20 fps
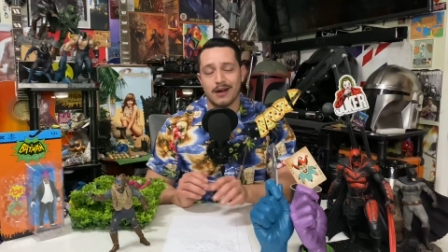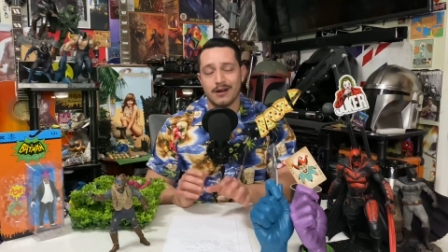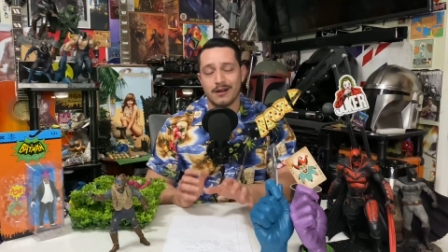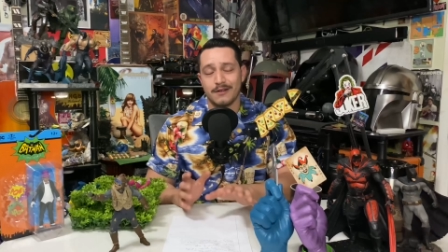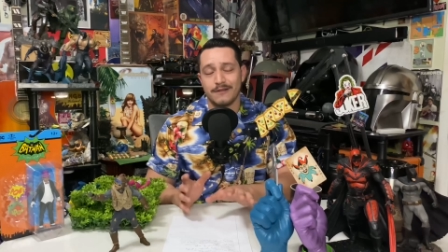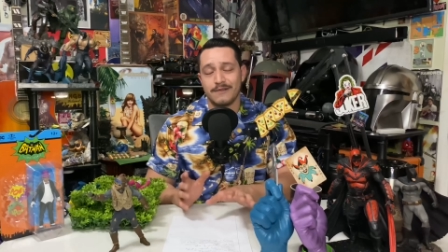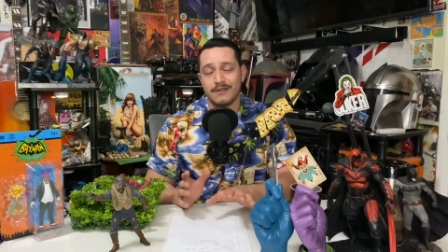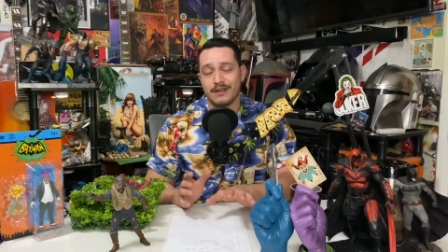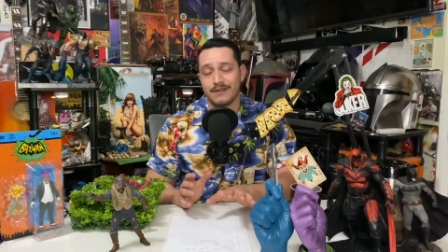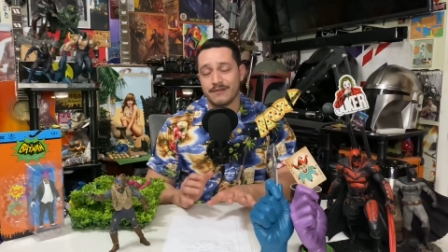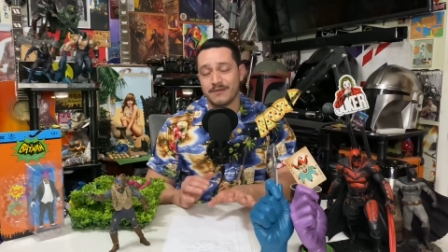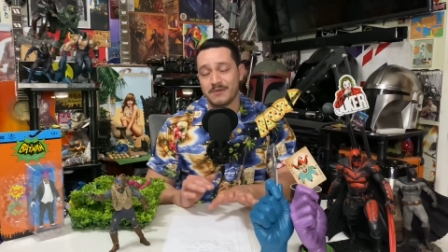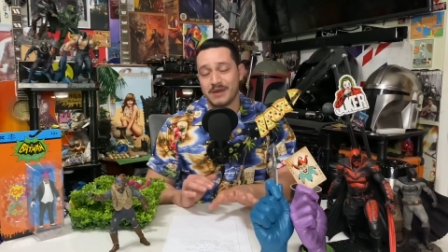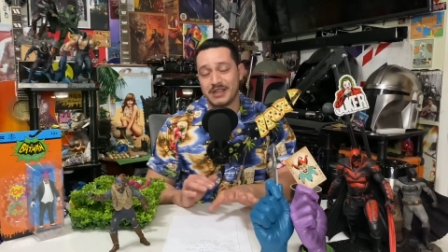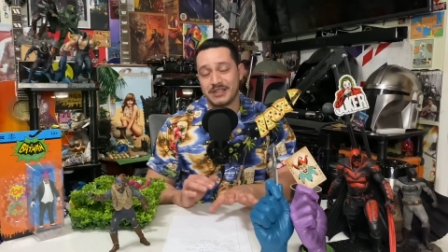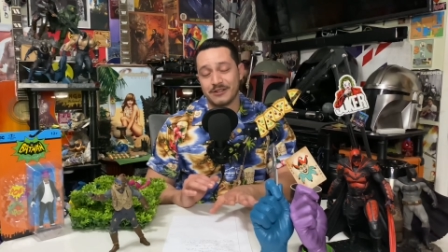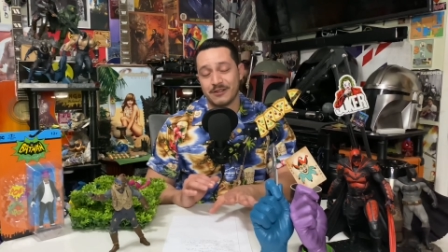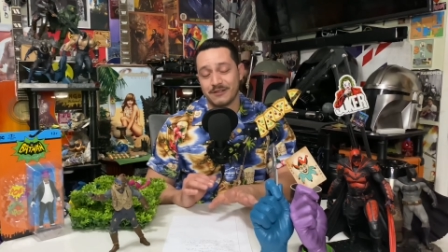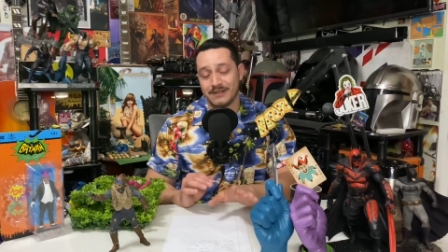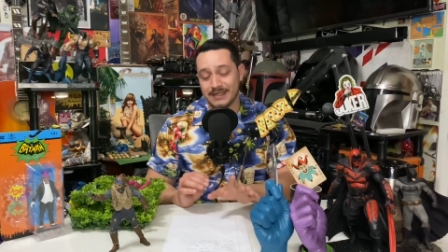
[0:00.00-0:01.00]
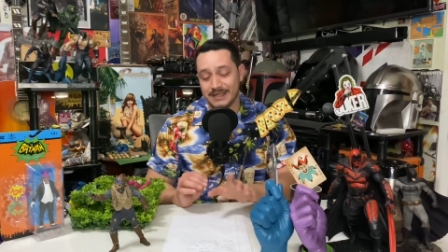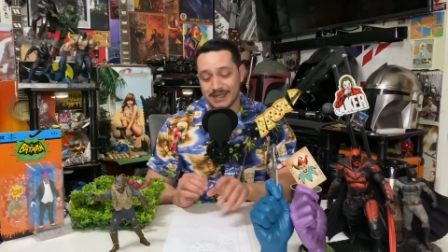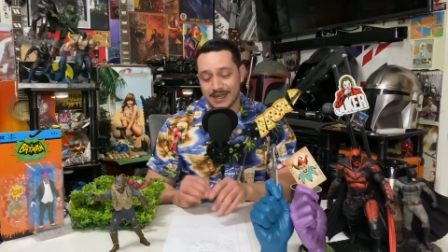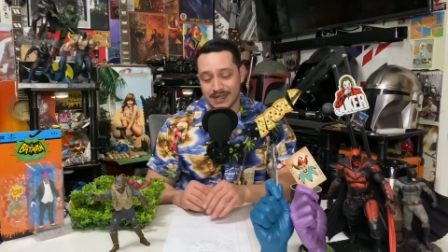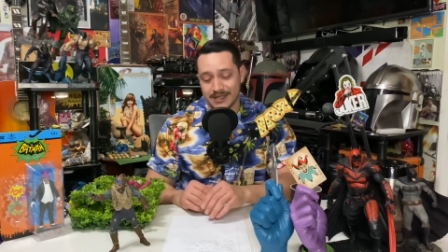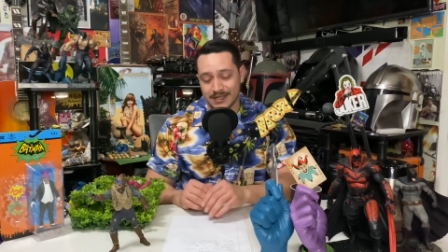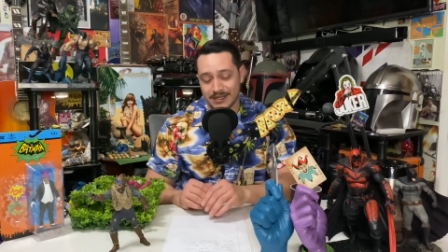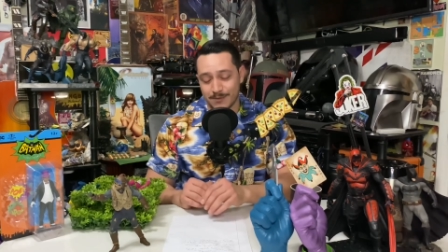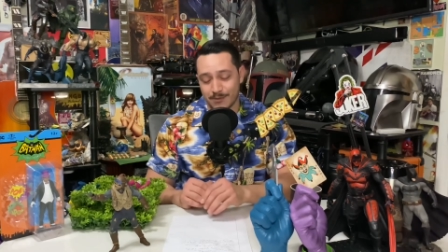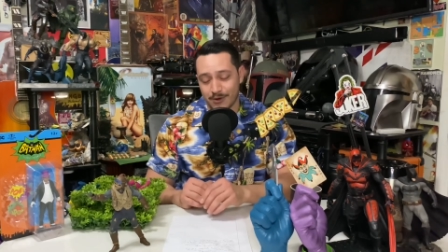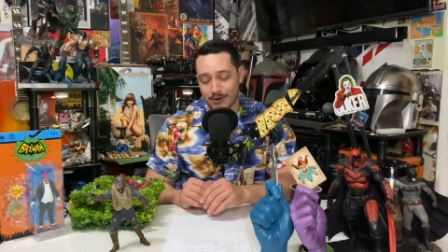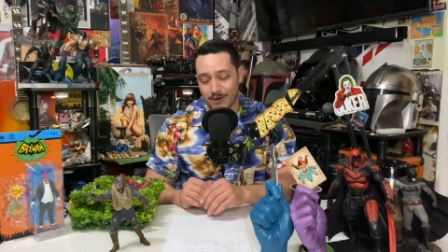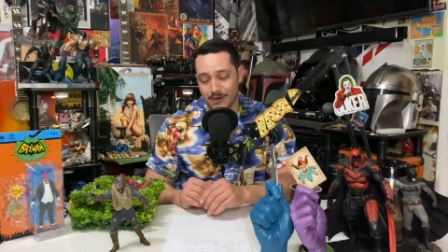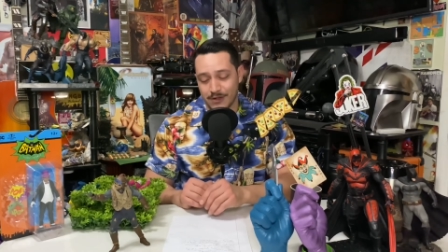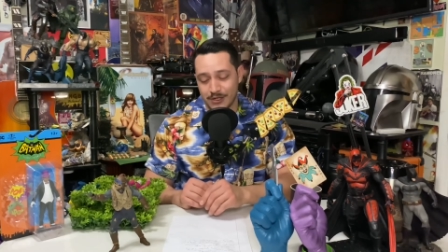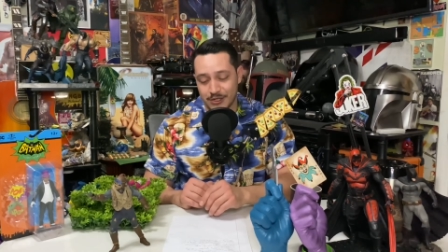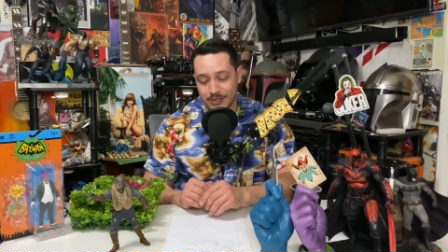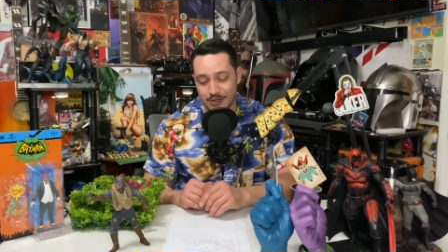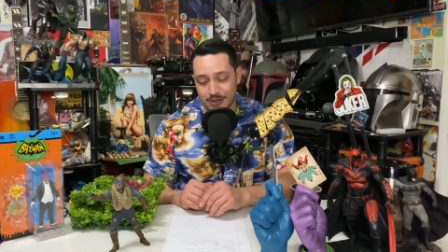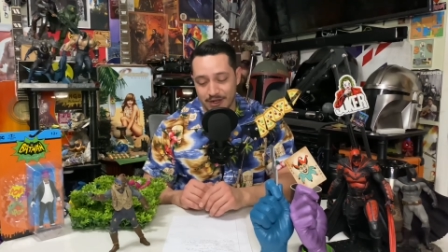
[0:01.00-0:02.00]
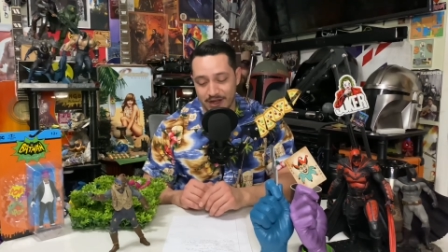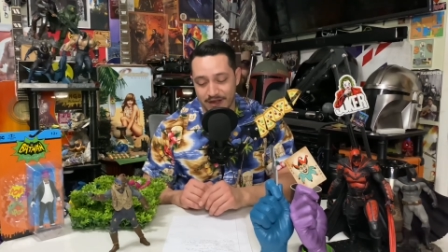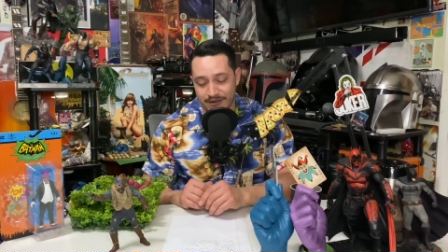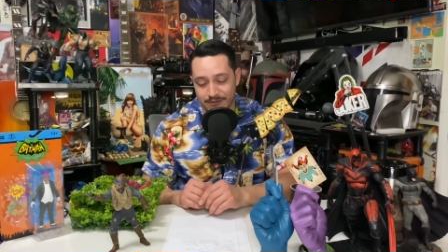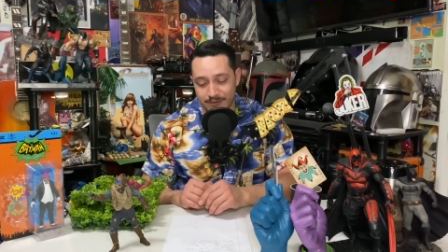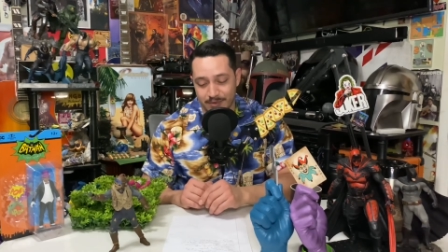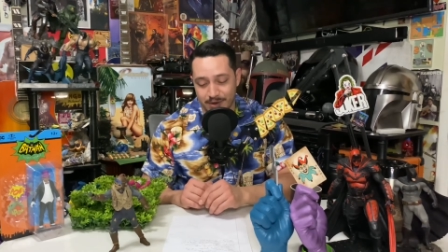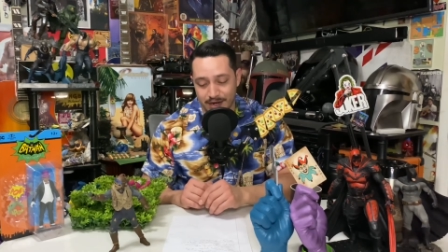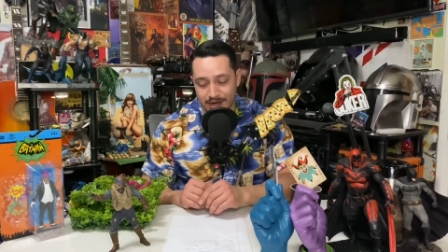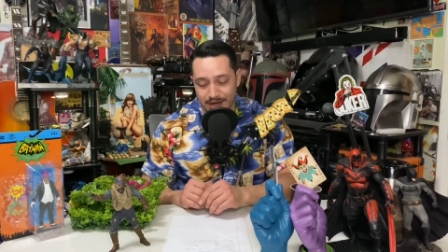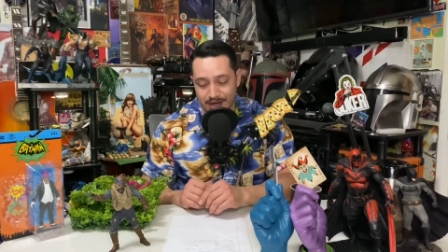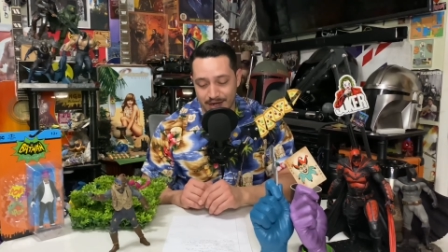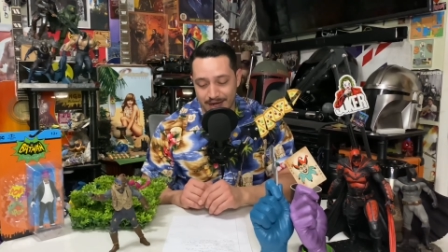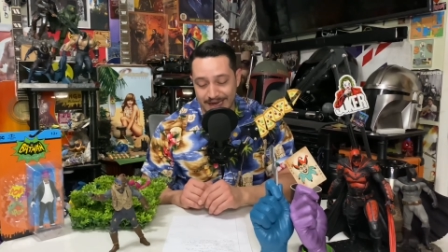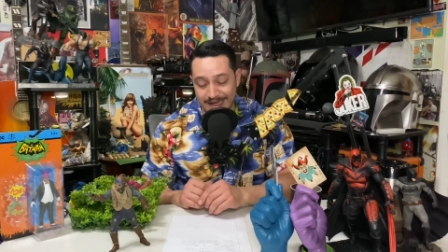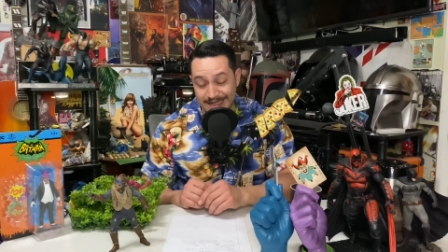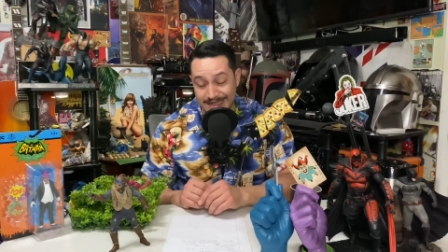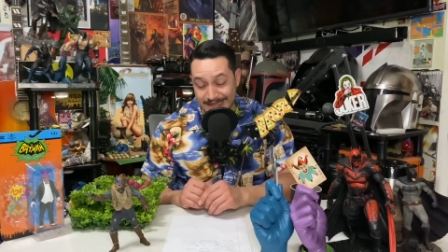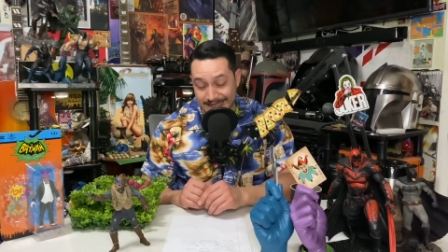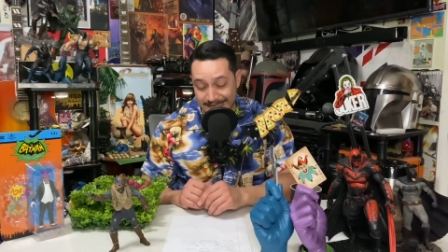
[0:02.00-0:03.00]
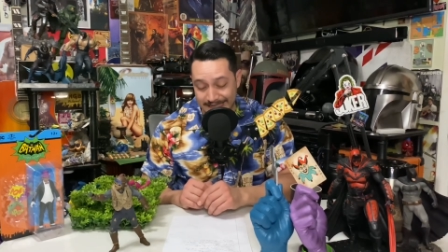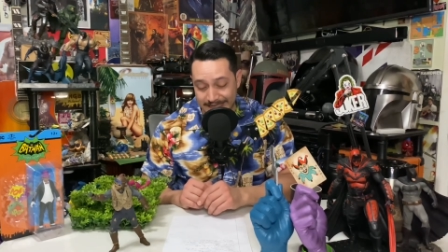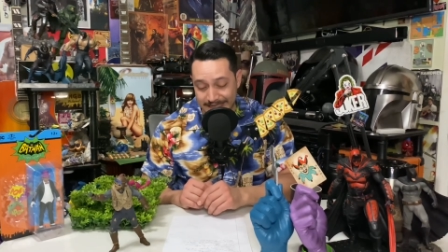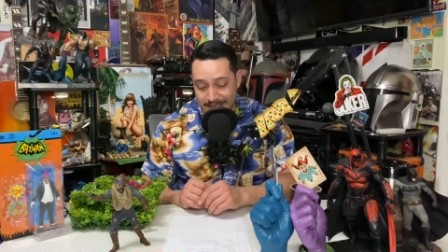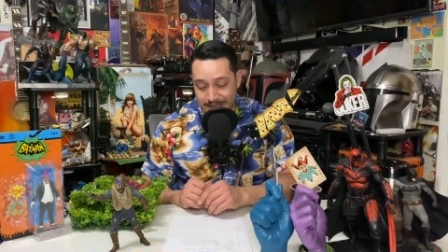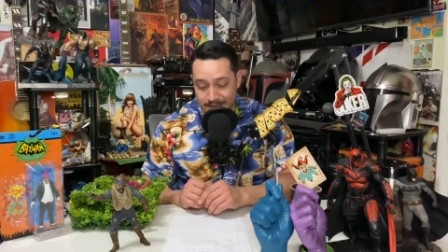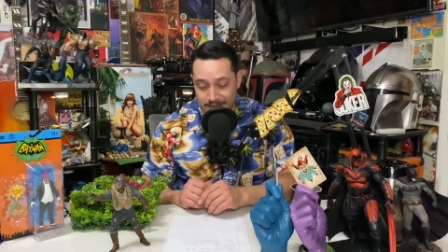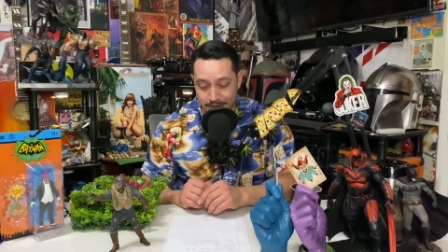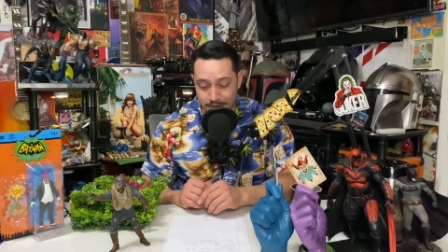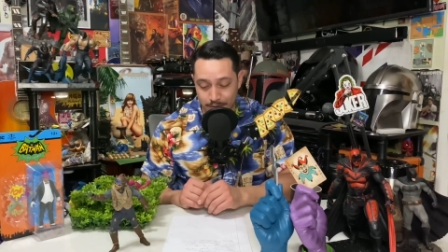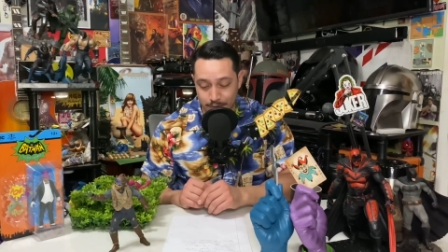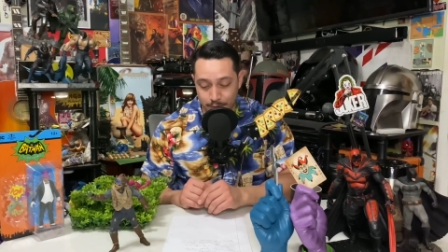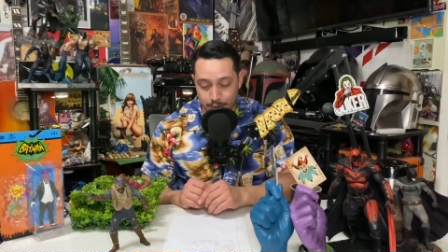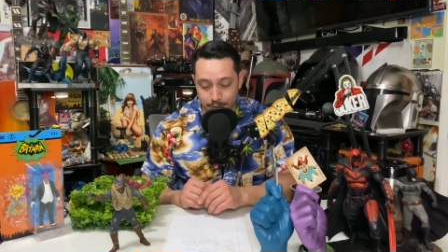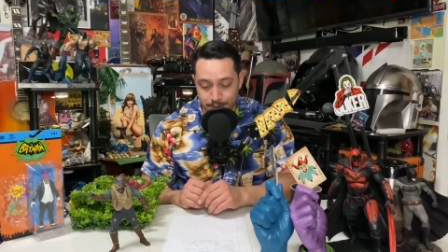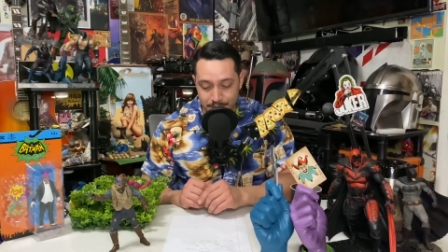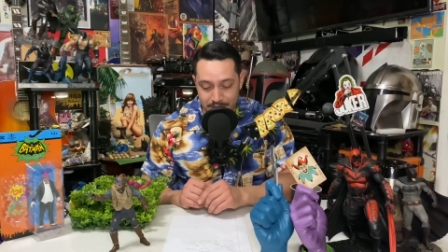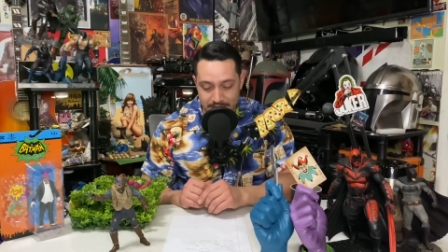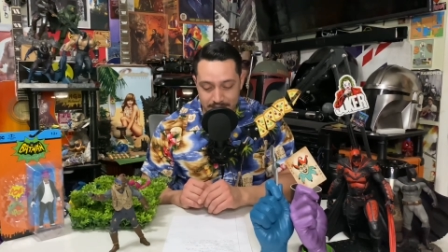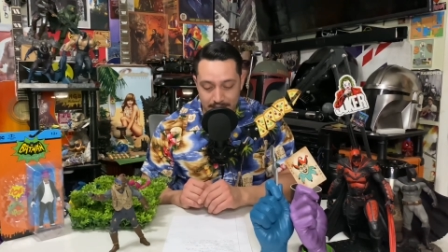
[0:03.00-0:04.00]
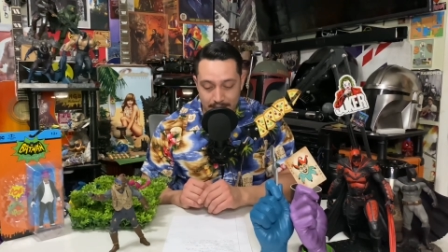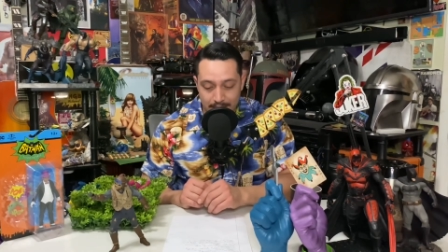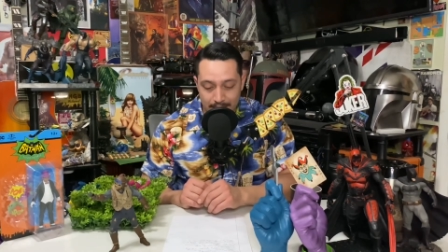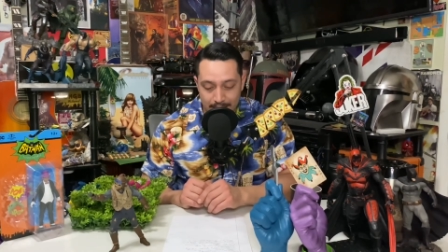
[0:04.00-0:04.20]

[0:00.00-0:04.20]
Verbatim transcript: of the information on these guys. I probably should have, but uh, I didn't, so oops.